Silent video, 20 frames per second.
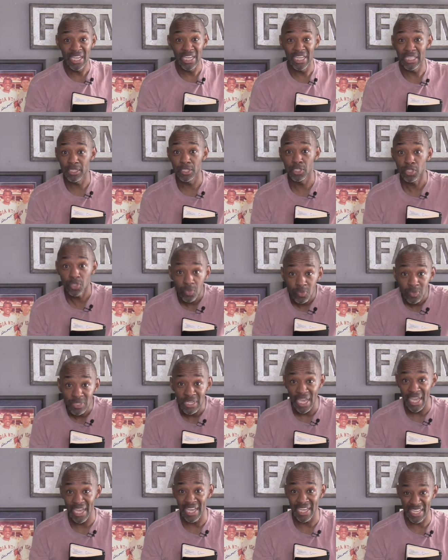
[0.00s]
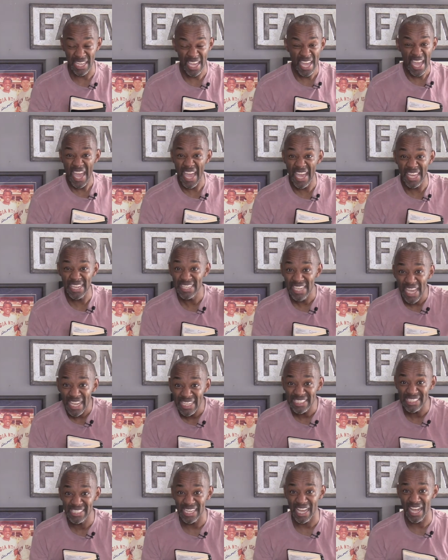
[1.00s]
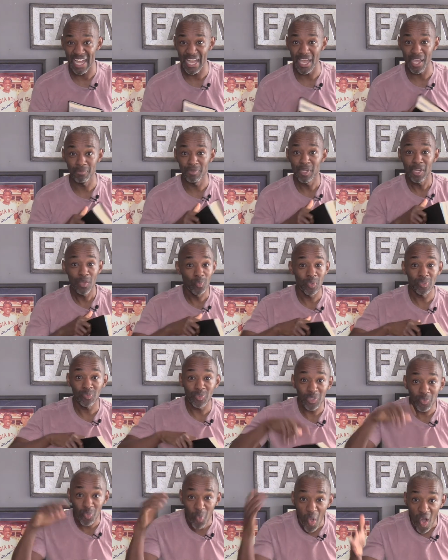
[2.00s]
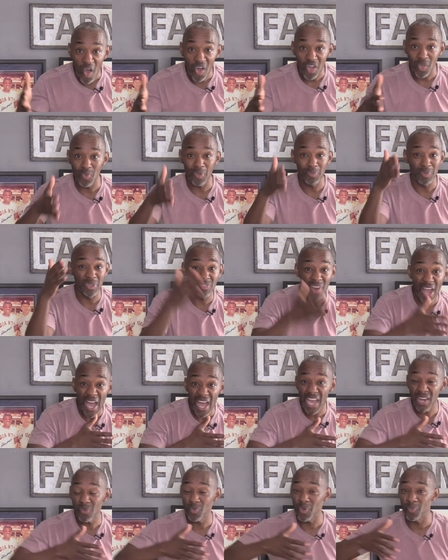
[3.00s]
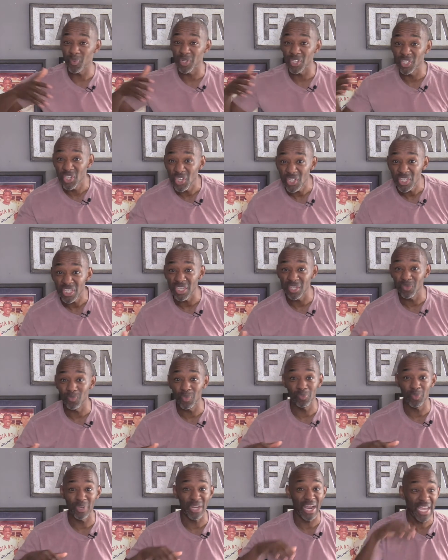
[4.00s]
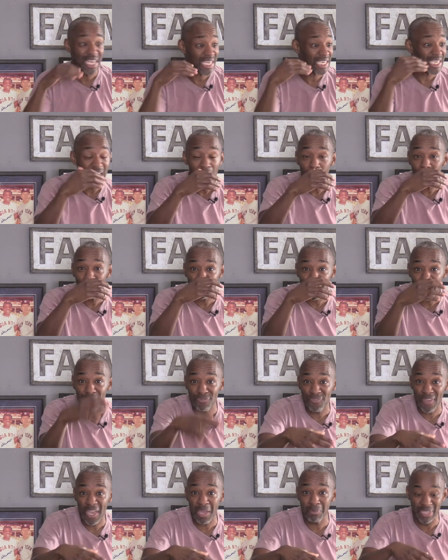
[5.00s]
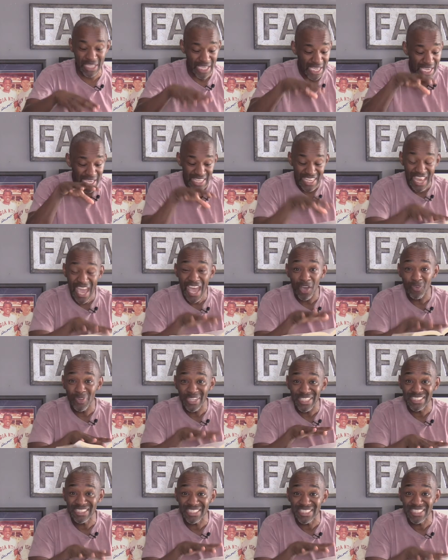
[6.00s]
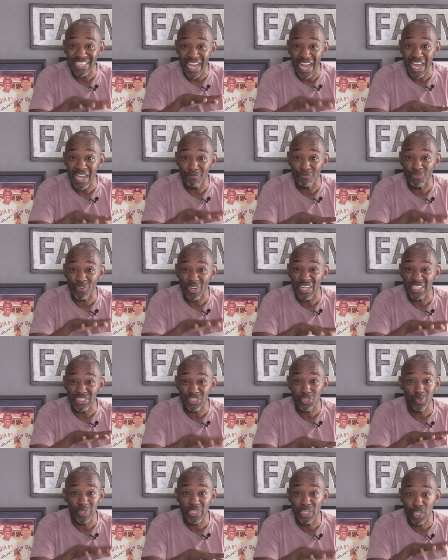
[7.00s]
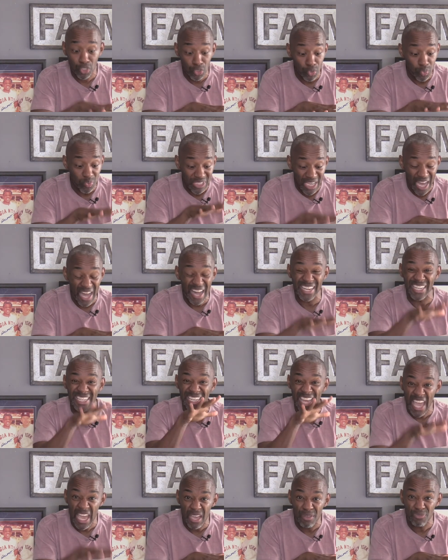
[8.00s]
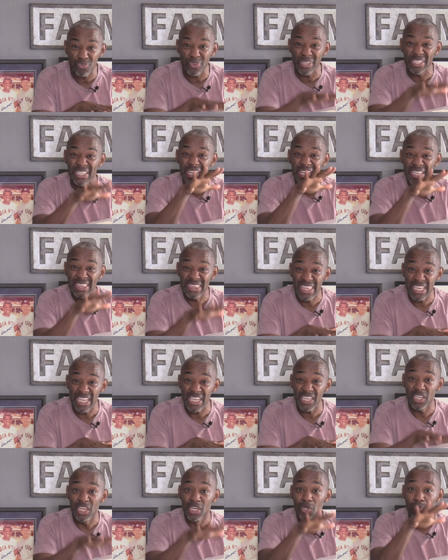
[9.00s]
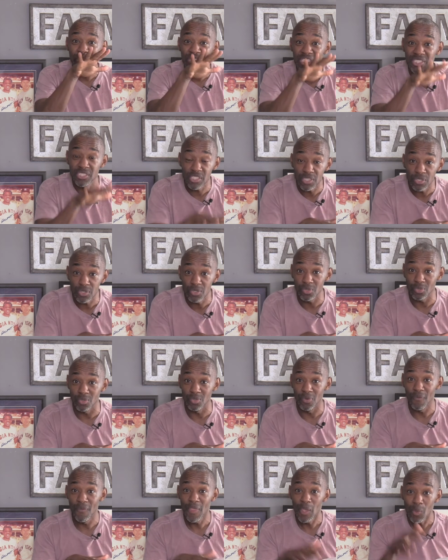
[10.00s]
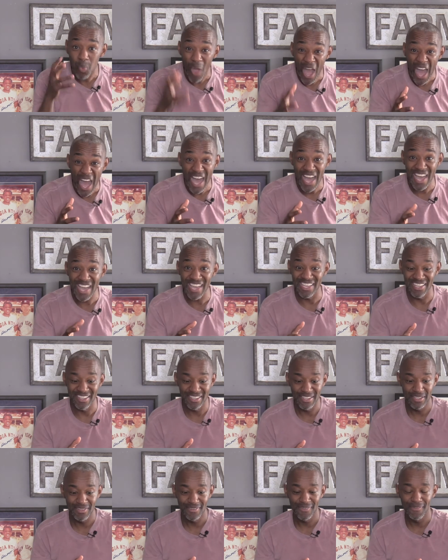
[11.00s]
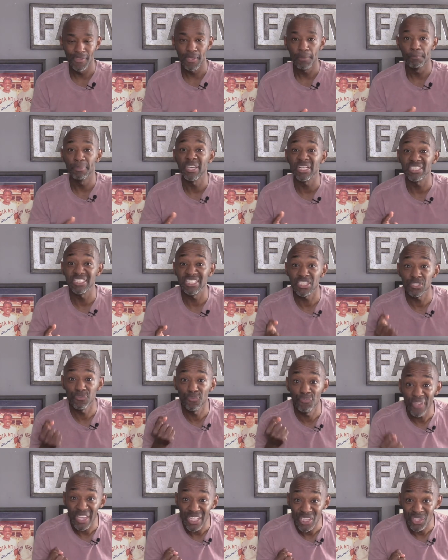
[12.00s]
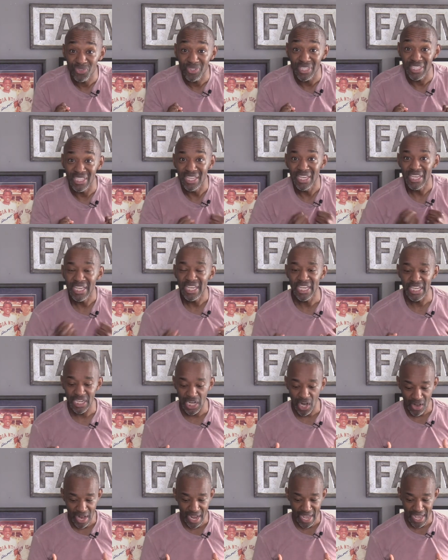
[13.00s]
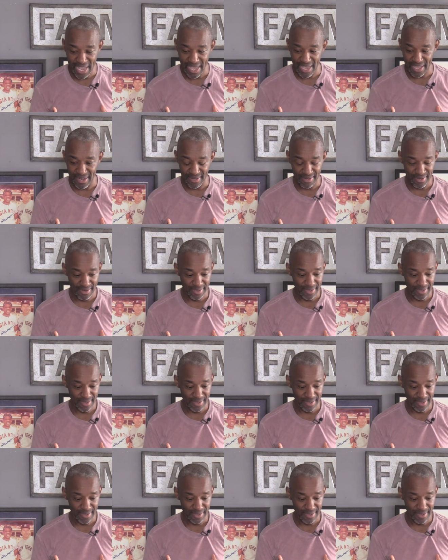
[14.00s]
in the noonday, at nighttime, when we walk, when we ride, when we're cooking, when we're hanging out with our family. Now is the time for us to include God in everything we do. Why? Because there's victory in our hand.